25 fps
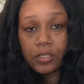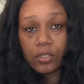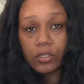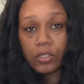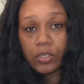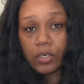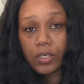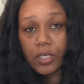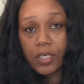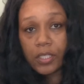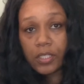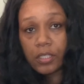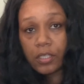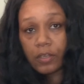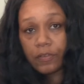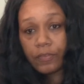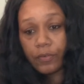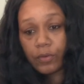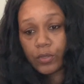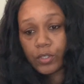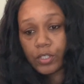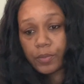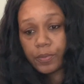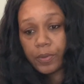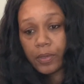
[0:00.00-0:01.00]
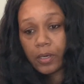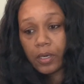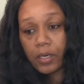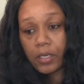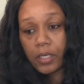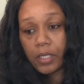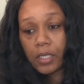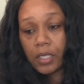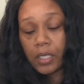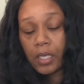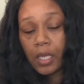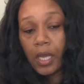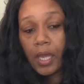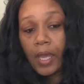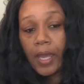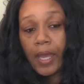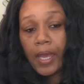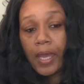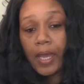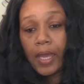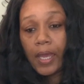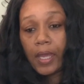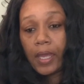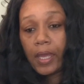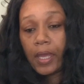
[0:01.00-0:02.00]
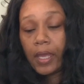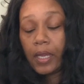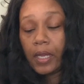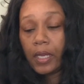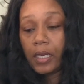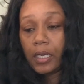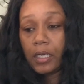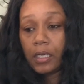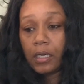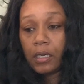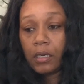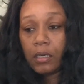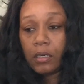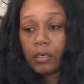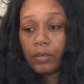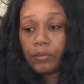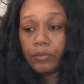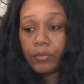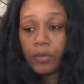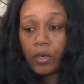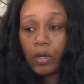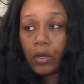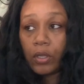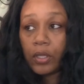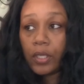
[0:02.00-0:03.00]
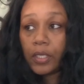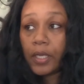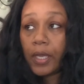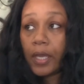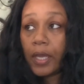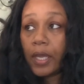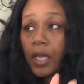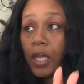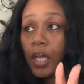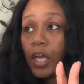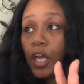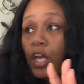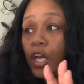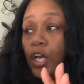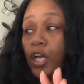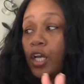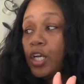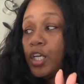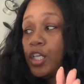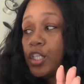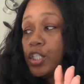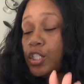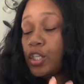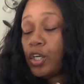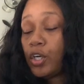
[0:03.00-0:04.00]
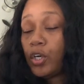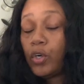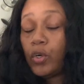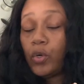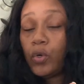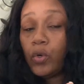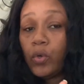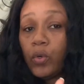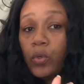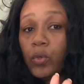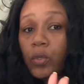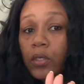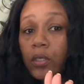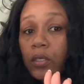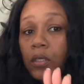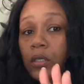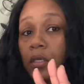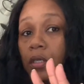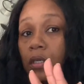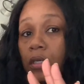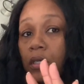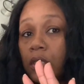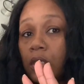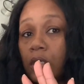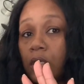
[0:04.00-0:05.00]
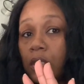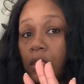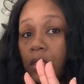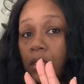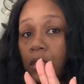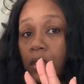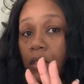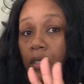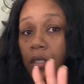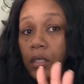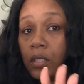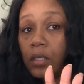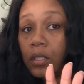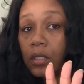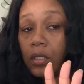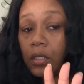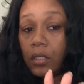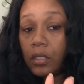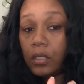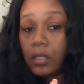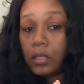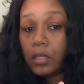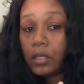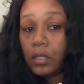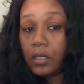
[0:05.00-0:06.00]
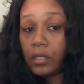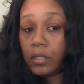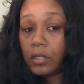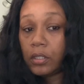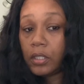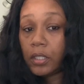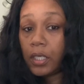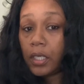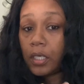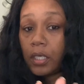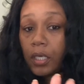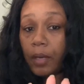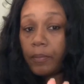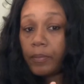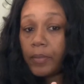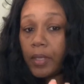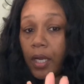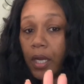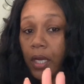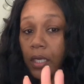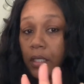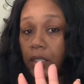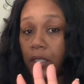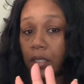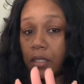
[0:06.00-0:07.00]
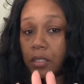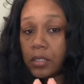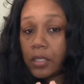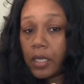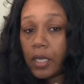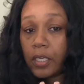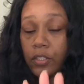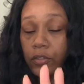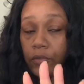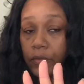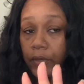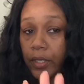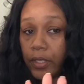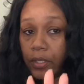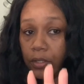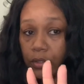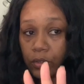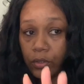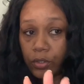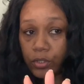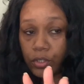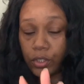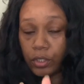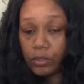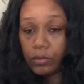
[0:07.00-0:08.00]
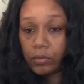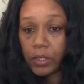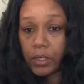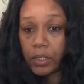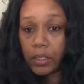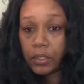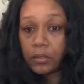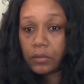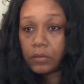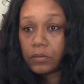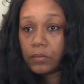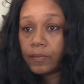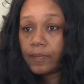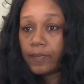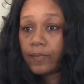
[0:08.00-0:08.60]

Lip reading: and all that stuff for his party and all of that. So literally, and I'm not exaggerating or joking,